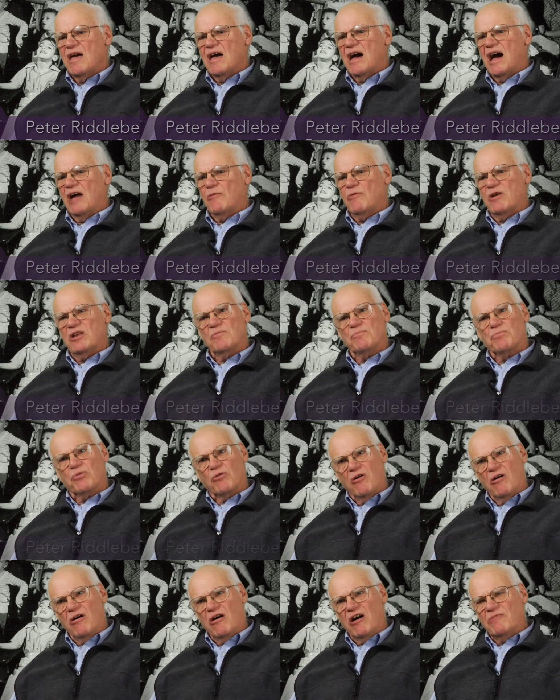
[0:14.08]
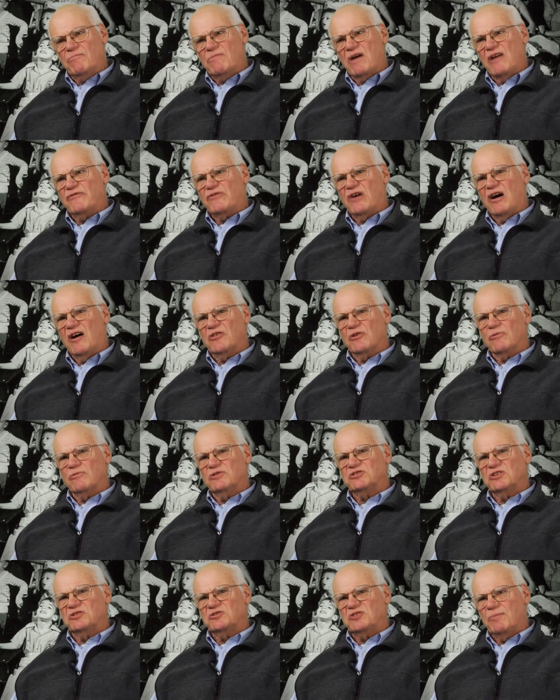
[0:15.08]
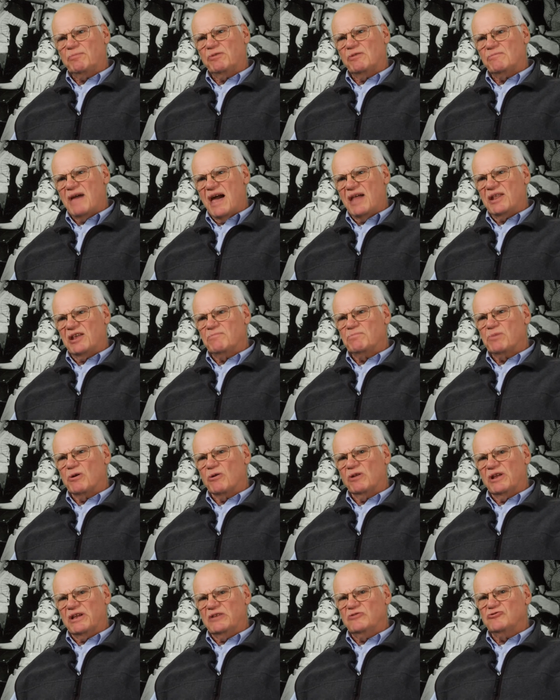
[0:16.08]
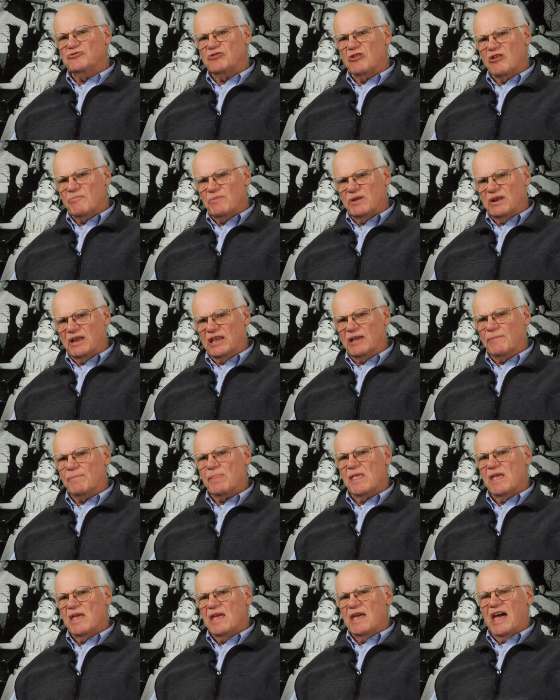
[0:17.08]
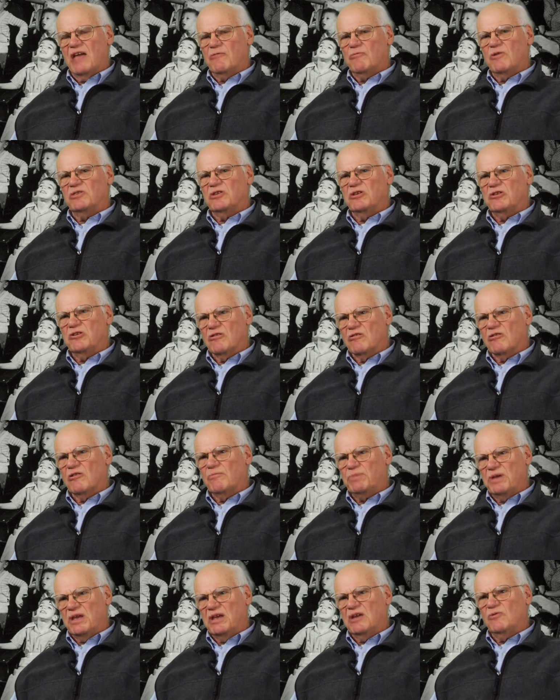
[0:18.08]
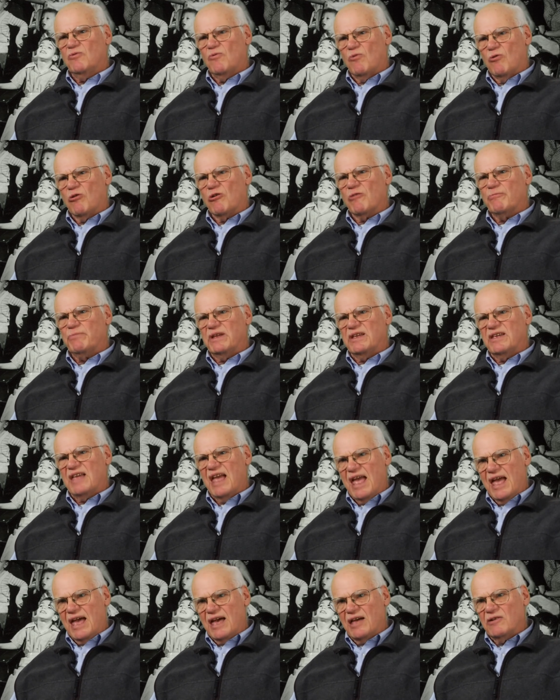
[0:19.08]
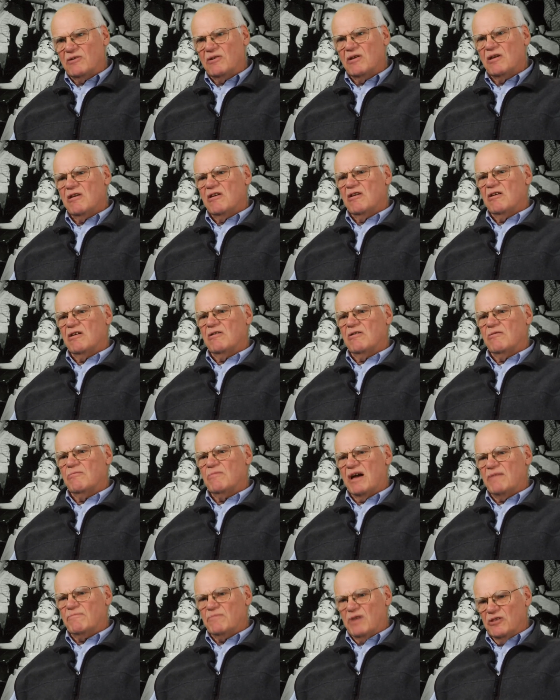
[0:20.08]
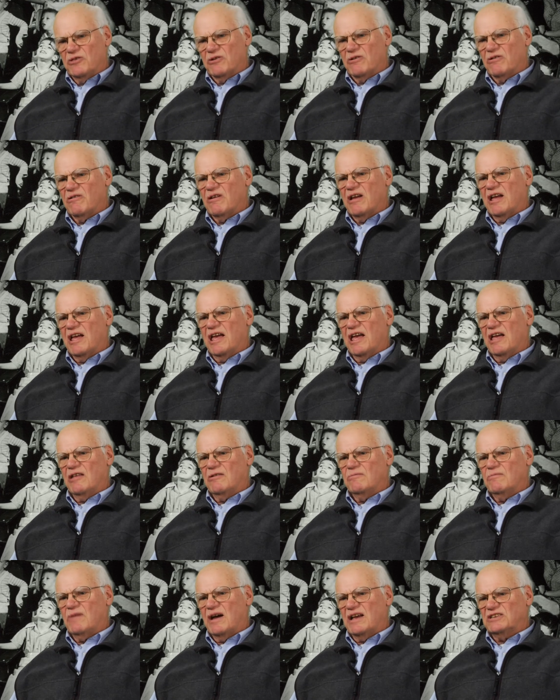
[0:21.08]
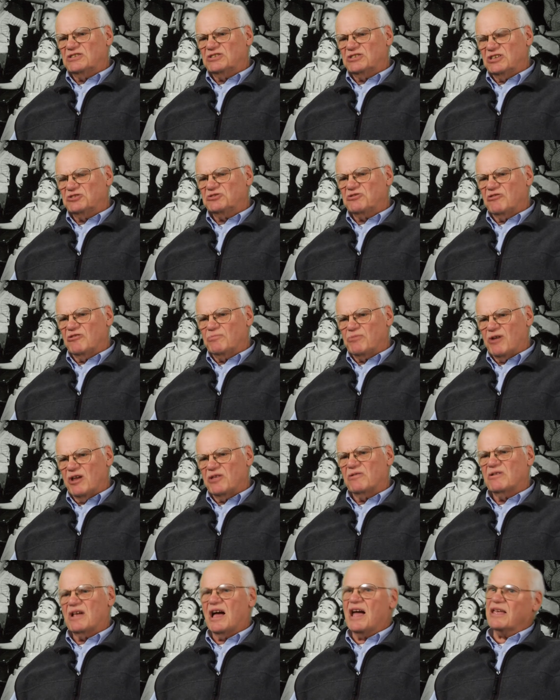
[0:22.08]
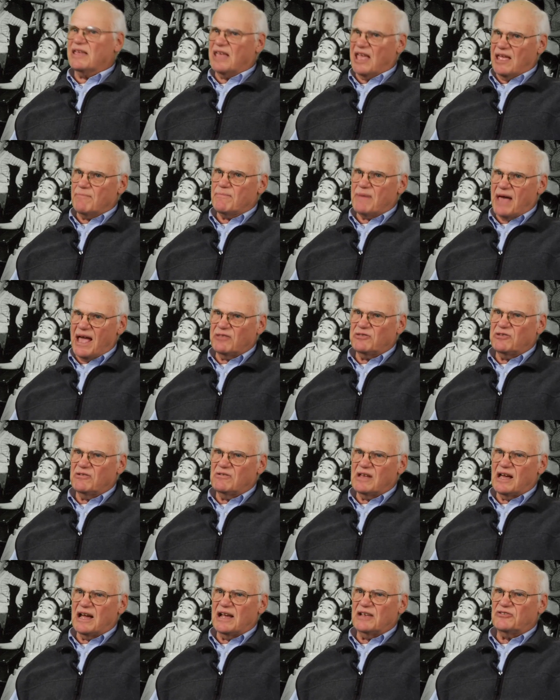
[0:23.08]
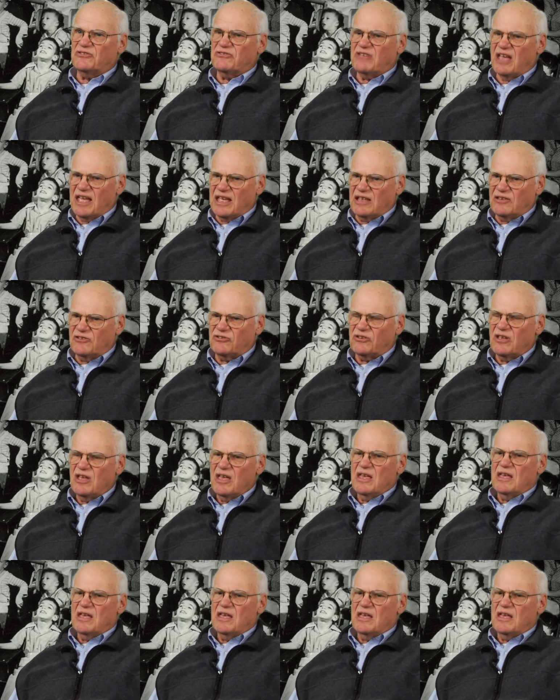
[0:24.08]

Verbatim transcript: I went abroad. My father was a diplomat in Berlin, Germany. And when the European War began, eh, my mother and my sister and brother and I came back to the United States.